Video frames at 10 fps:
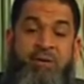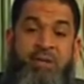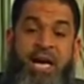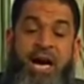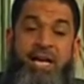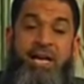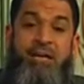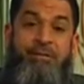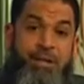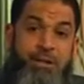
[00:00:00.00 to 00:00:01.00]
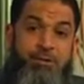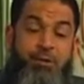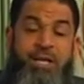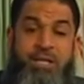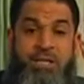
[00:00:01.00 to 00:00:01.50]
wa ta'ala revealed to
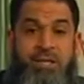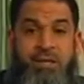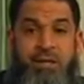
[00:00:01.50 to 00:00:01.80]
us